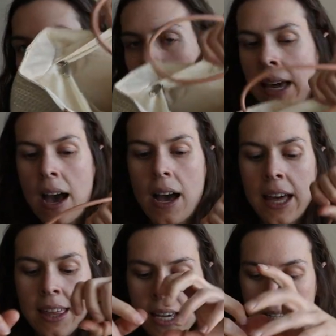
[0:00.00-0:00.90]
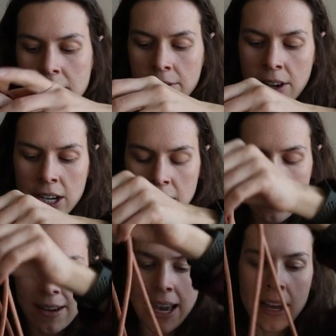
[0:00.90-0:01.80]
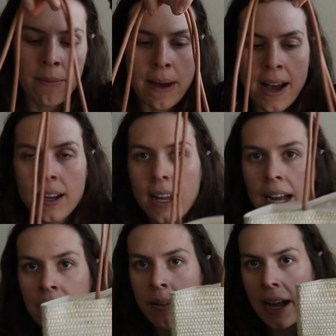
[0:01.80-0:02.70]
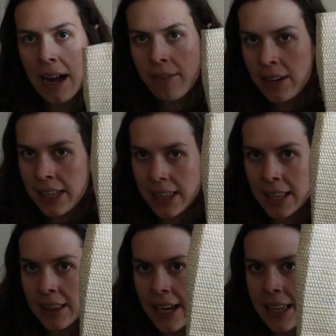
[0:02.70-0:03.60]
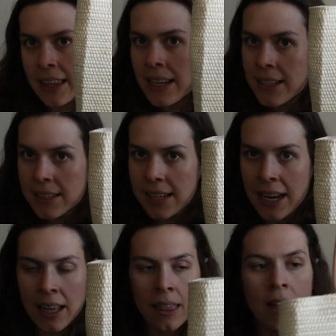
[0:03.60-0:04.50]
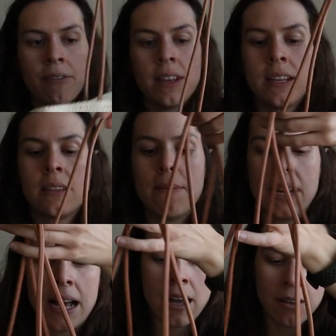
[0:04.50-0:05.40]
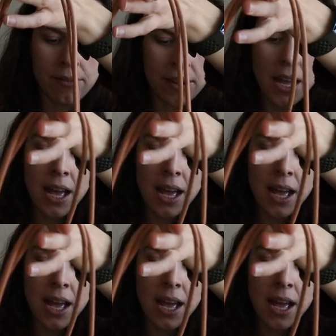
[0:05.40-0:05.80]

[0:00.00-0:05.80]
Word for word: but yeah, I think it's a very cute handbag. I don't have anything like this, and I love that it's made out of